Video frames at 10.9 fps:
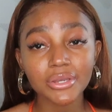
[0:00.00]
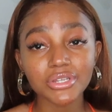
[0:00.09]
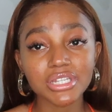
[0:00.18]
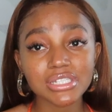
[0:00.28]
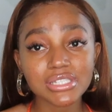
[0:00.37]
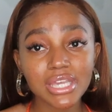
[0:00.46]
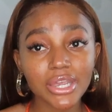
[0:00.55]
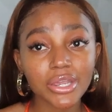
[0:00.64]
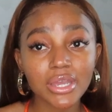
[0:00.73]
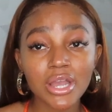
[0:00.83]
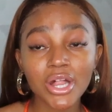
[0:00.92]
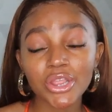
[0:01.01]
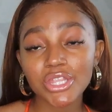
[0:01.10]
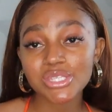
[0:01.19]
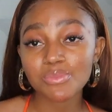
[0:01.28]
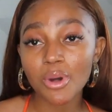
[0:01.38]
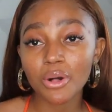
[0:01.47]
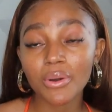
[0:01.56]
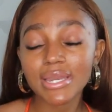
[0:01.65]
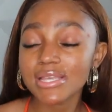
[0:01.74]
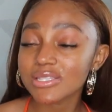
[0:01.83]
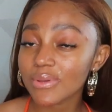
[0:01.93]
you can just carry the small one
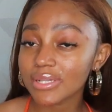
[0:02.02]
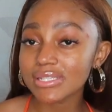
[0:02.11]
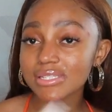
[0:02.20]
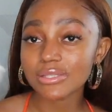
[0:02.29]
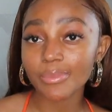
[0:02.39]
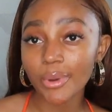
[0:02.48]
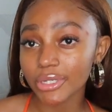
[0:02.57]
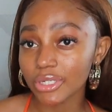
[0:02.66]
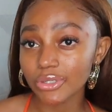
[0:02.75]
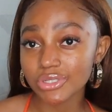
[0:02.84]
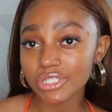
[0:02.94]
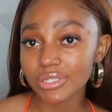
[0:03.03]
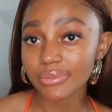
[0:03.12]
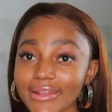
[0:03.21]
as well as body lotion.